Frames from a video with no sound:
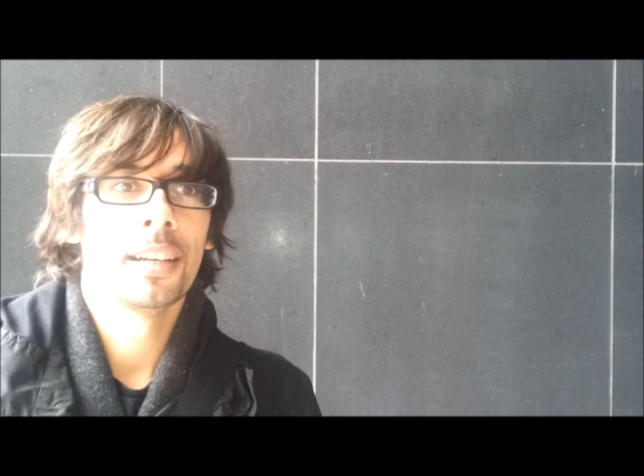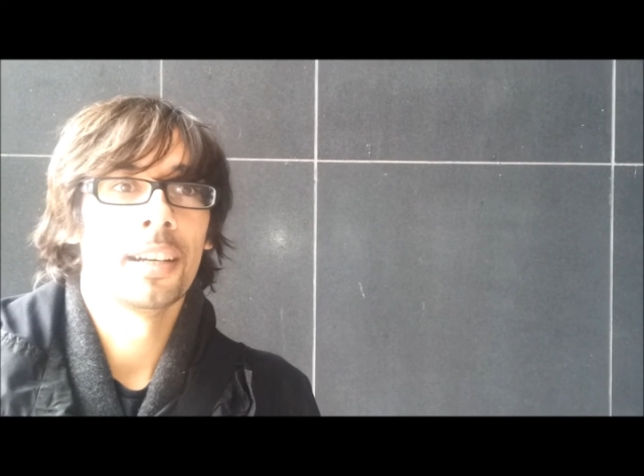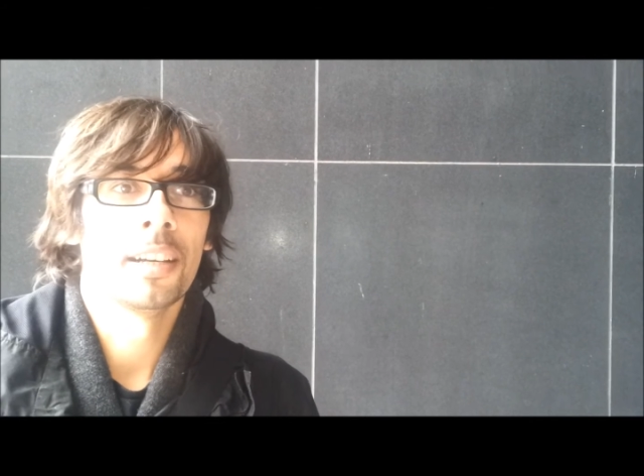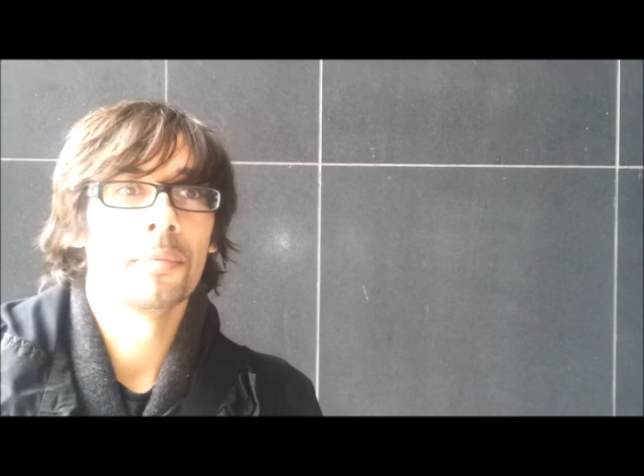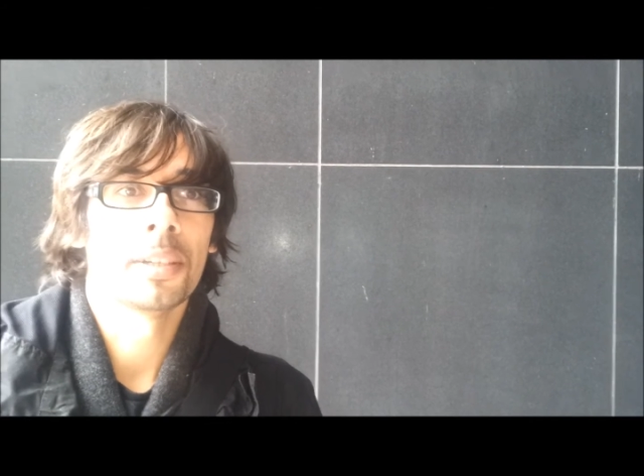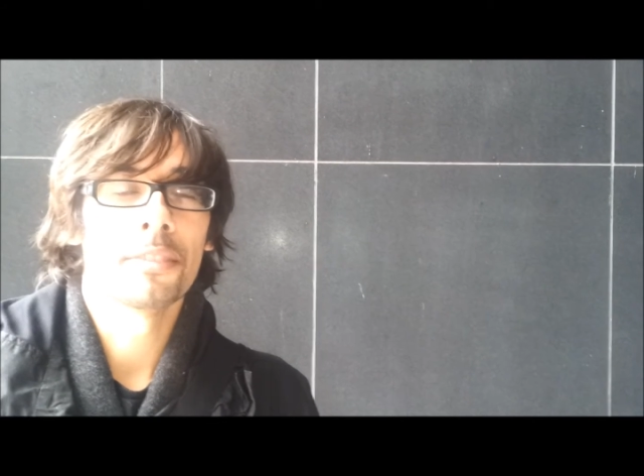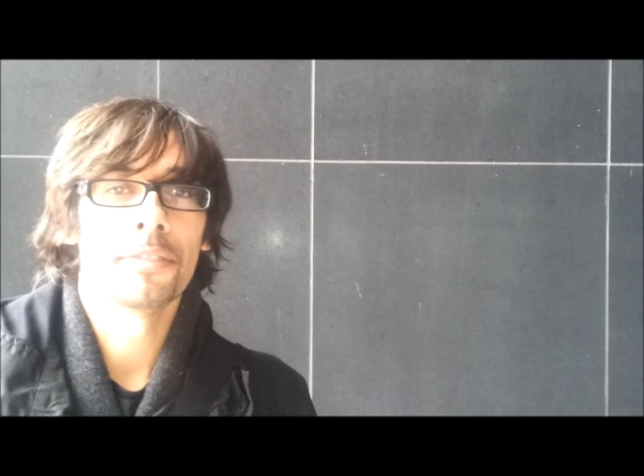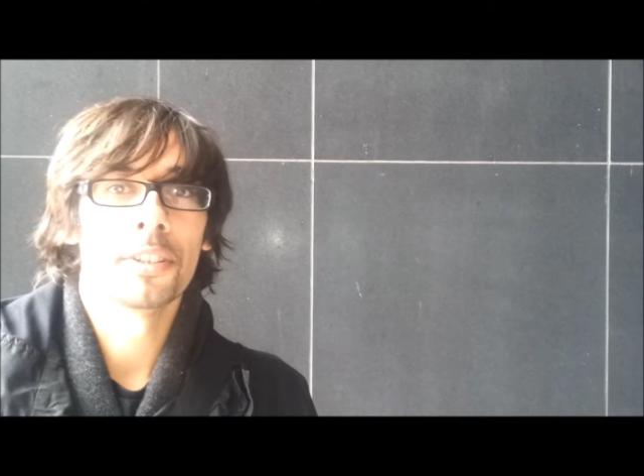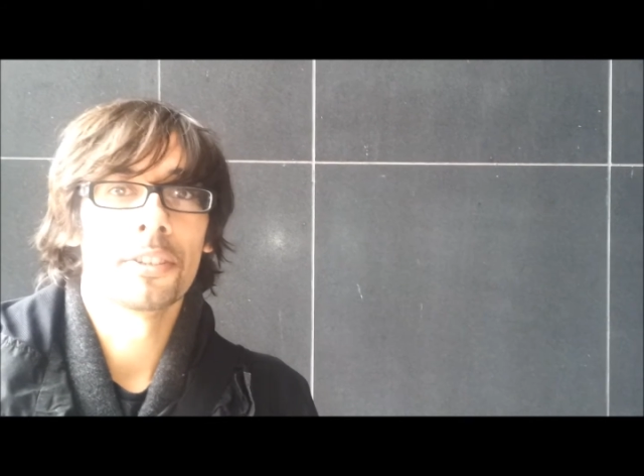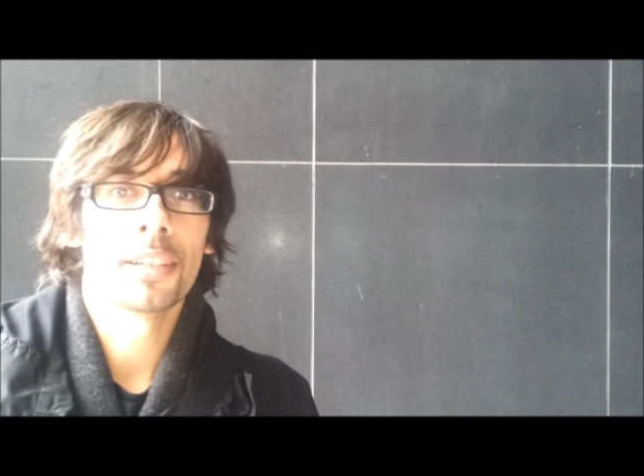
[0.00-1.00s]
and
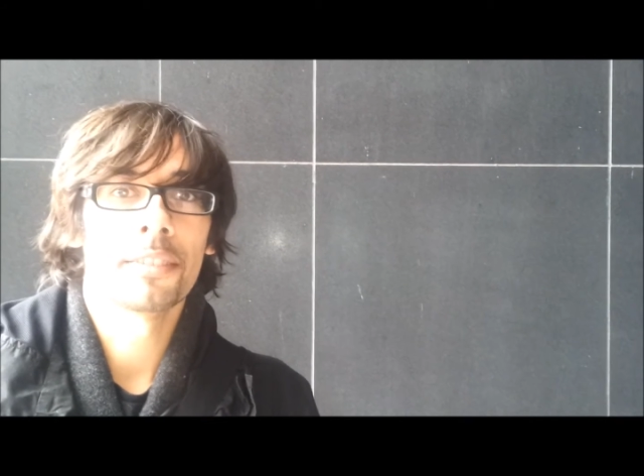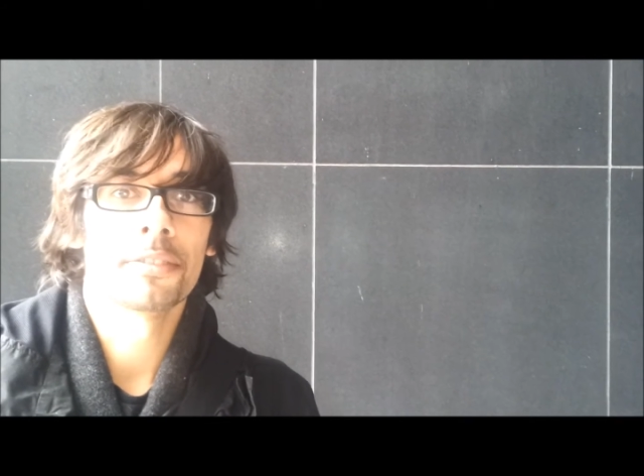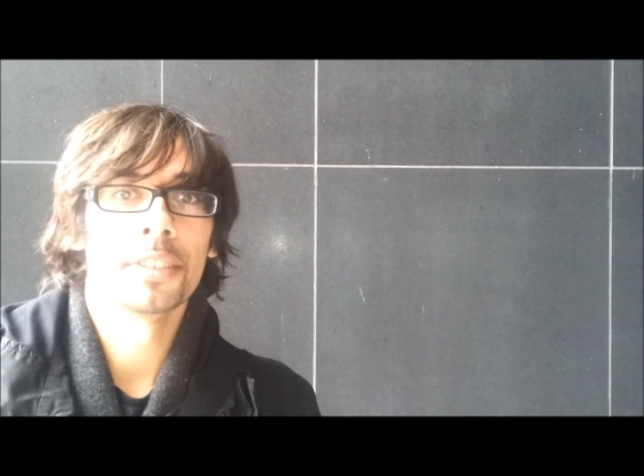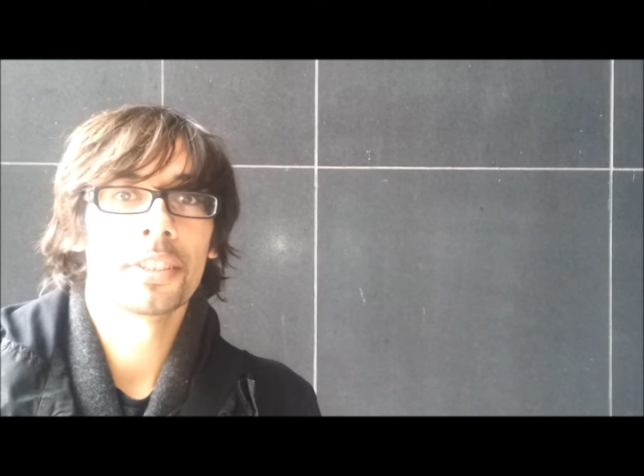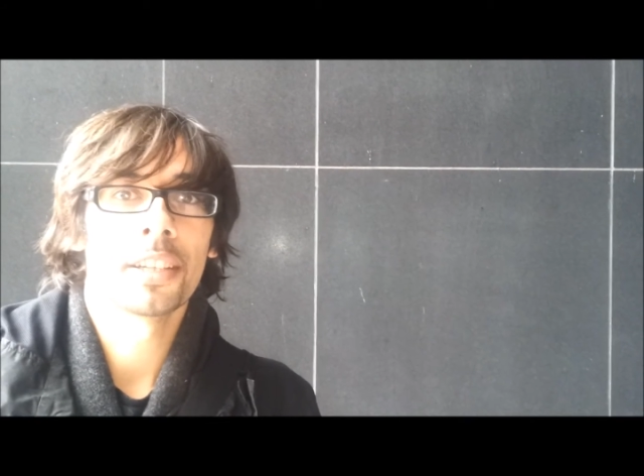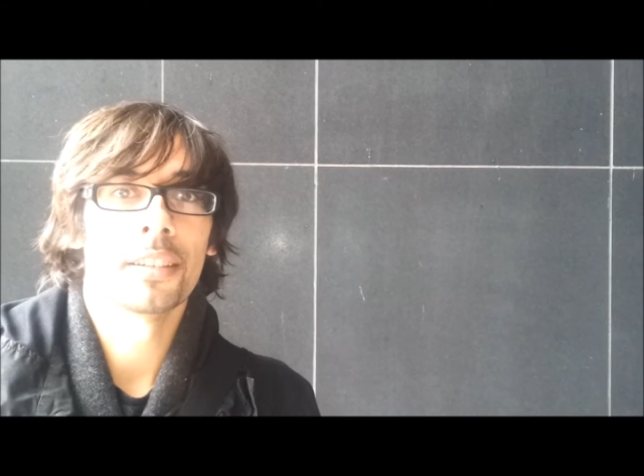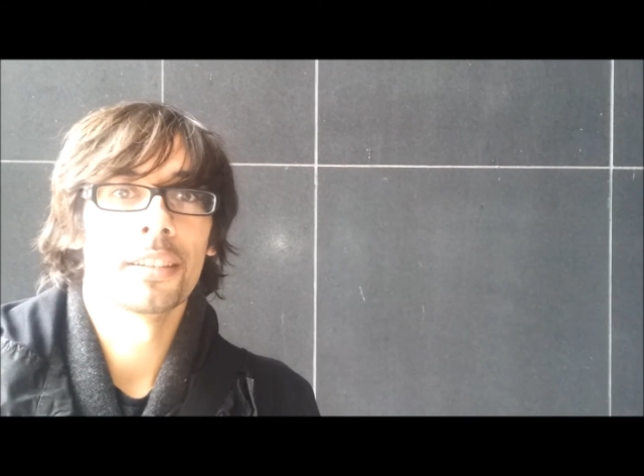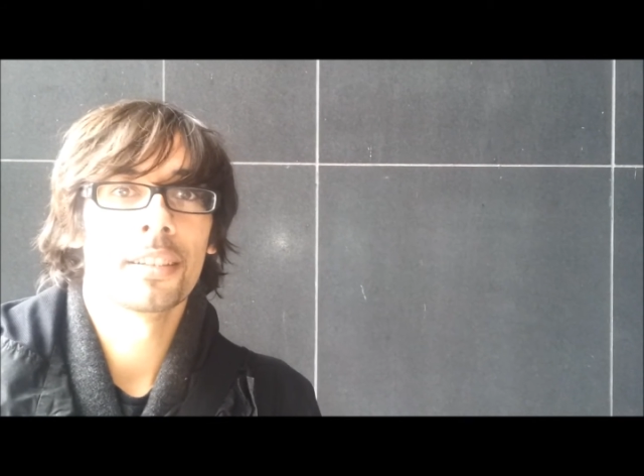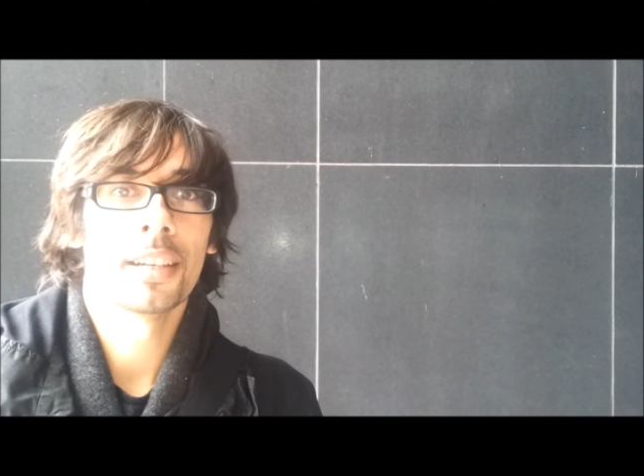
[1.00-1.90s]
love for God, love for each other.